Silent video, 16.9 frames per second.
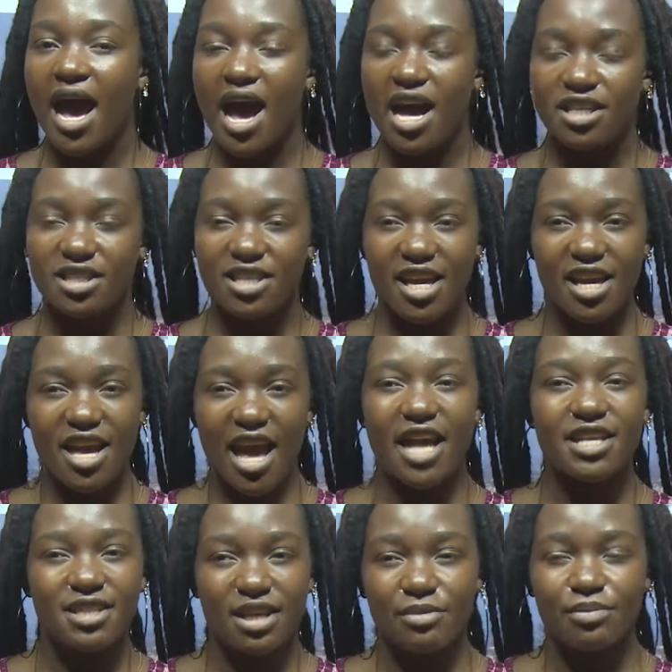As
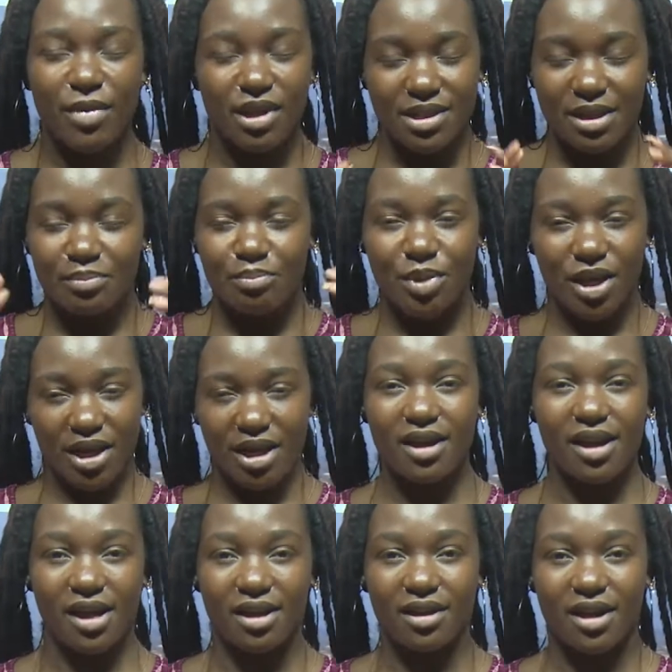a big
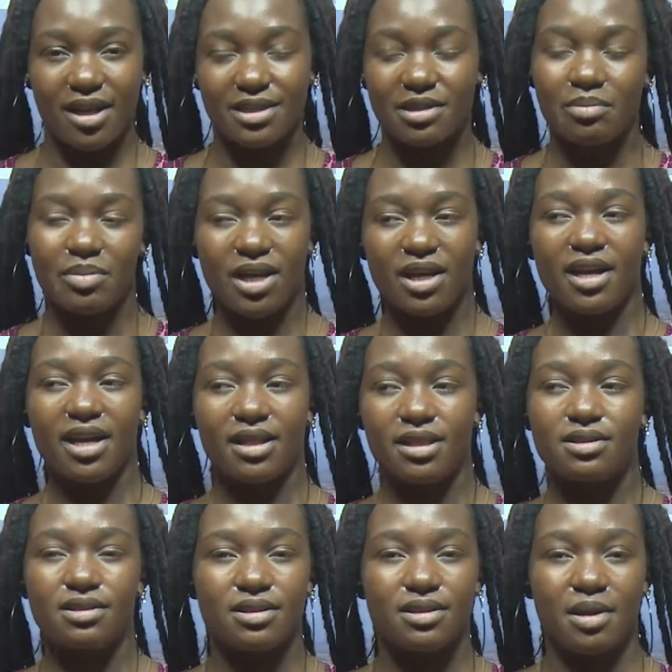girl,
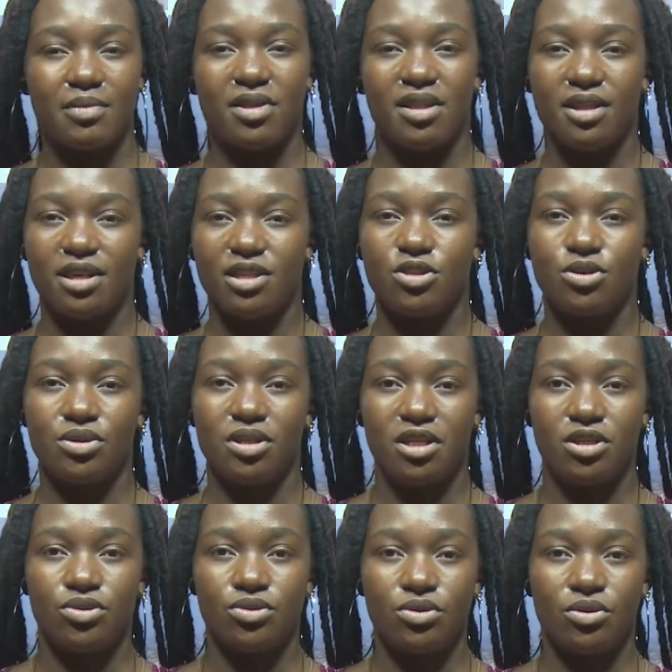this is something that you
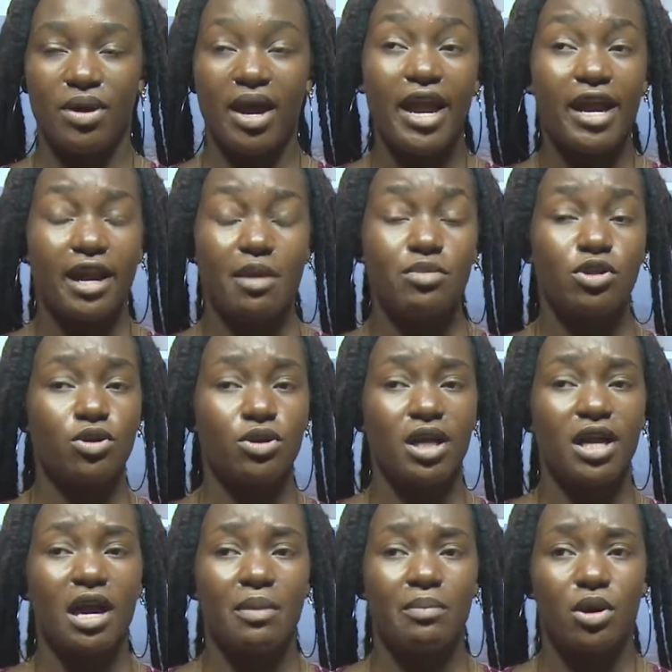need to know. And I'm
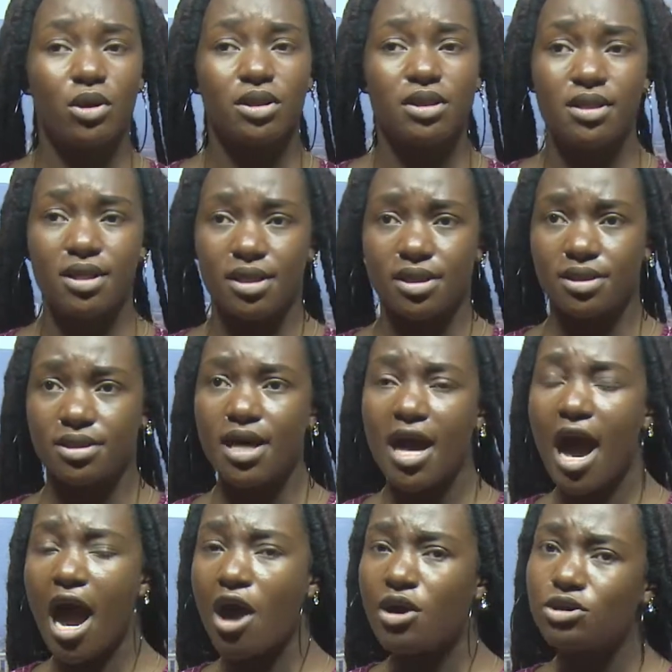talking about this
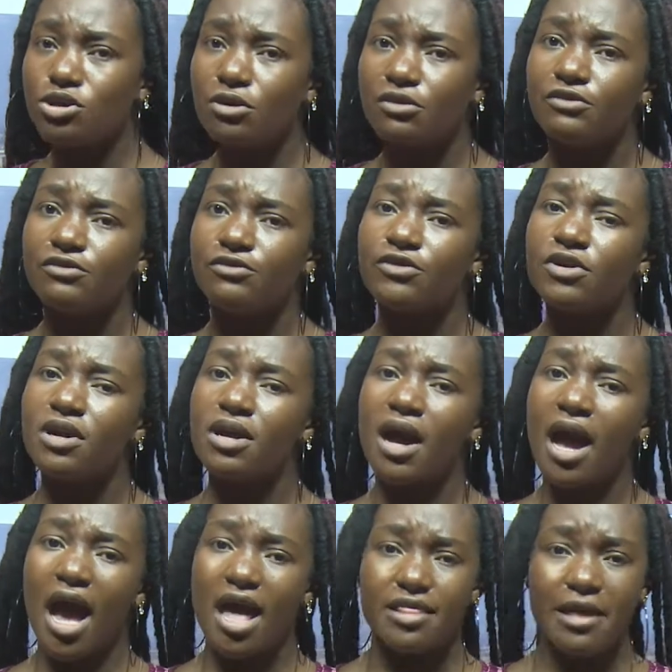out of
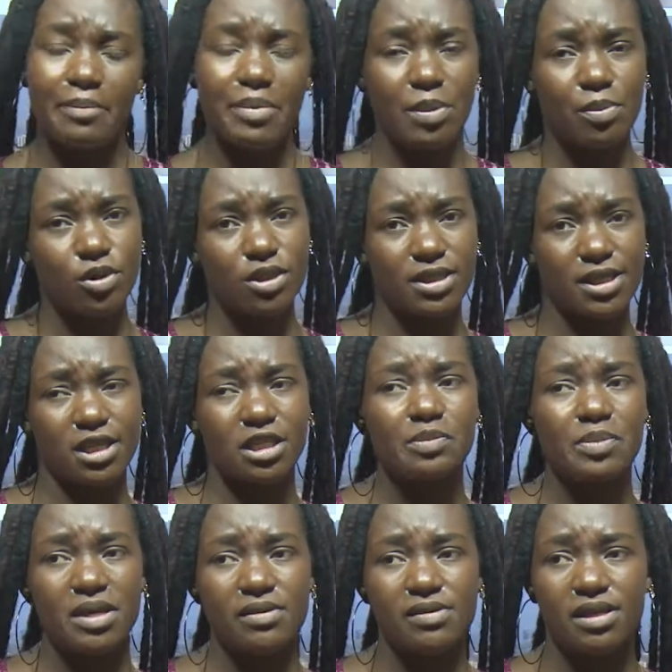other people's
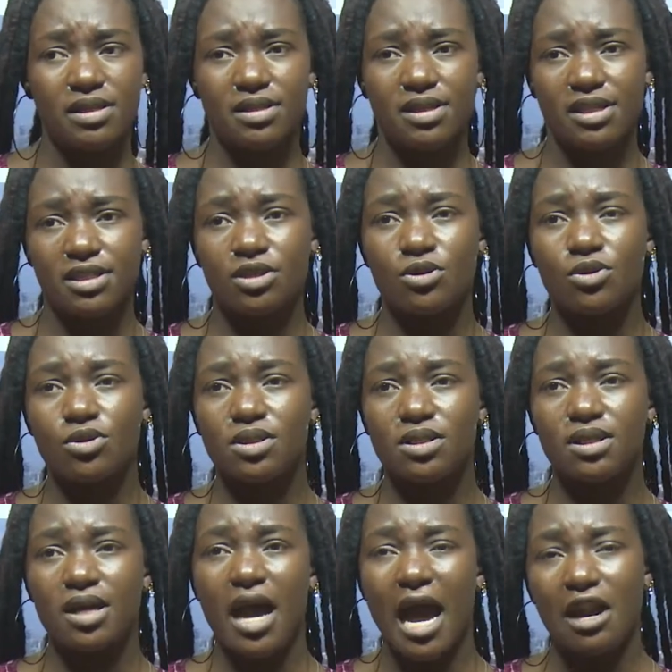experiences,
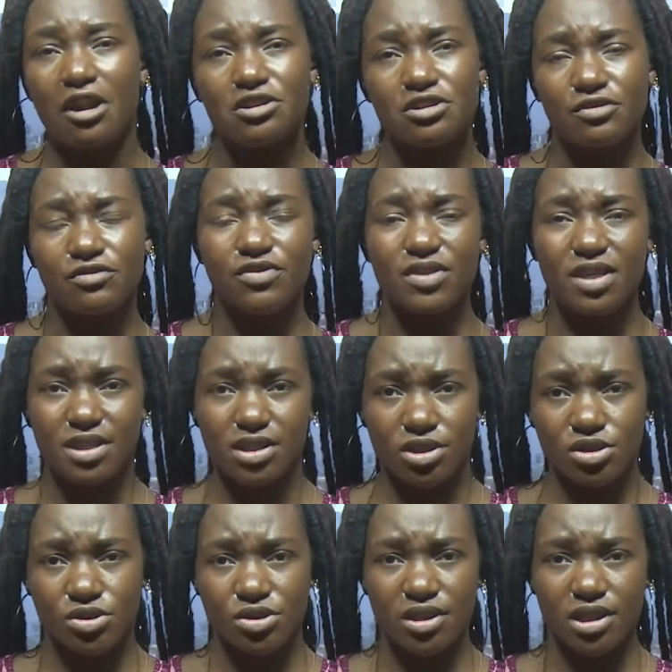because a lot of these
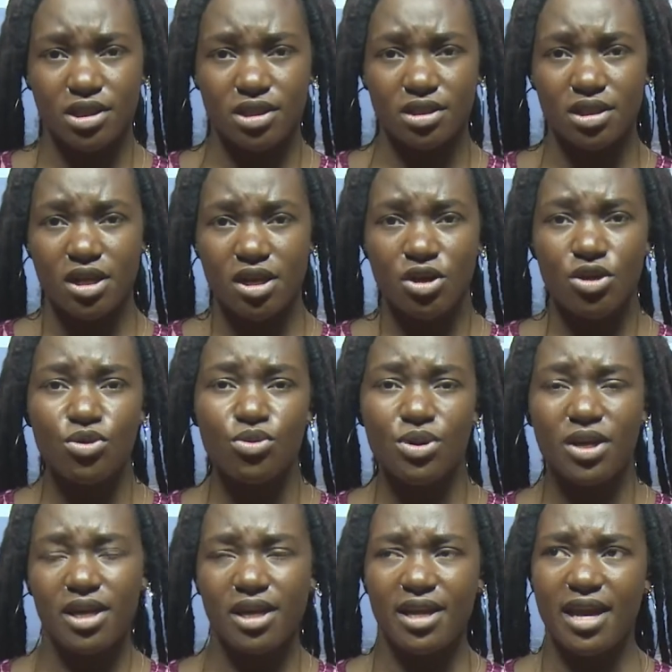stories you
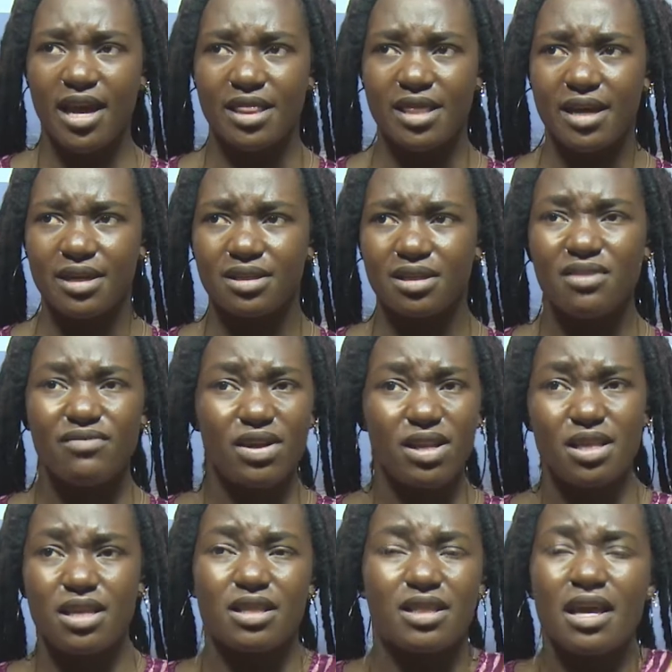hear that
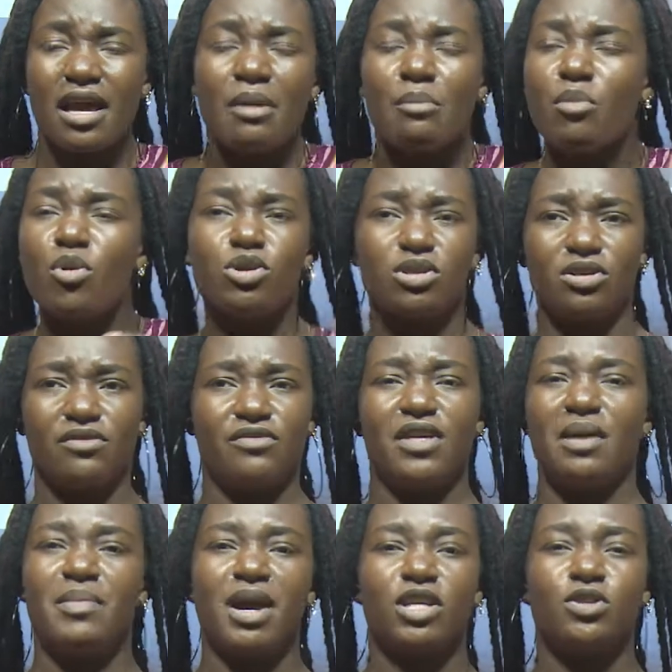even most of
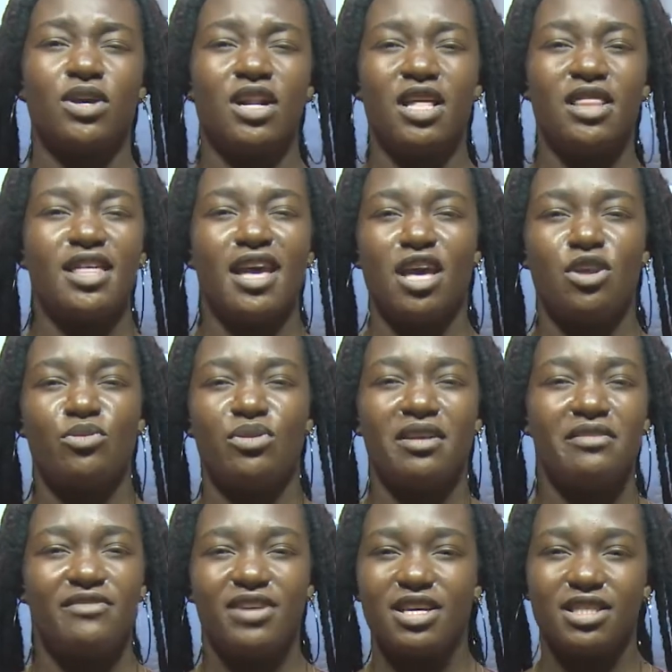them actually they are
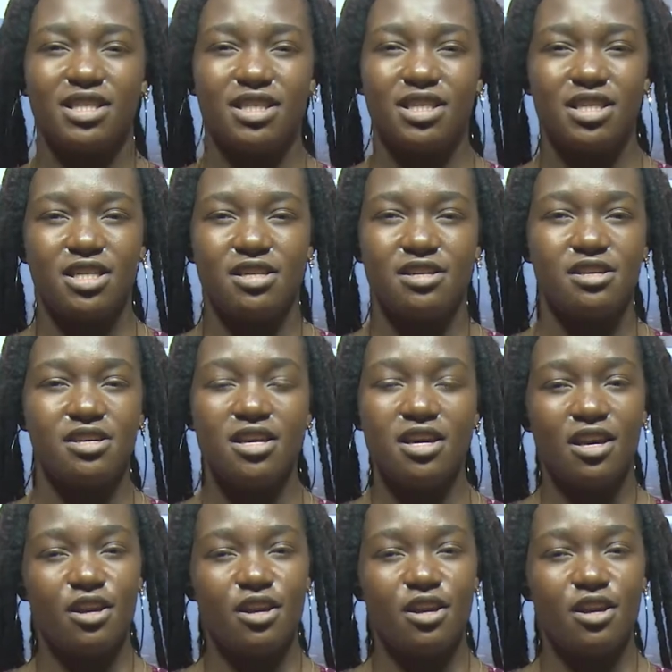university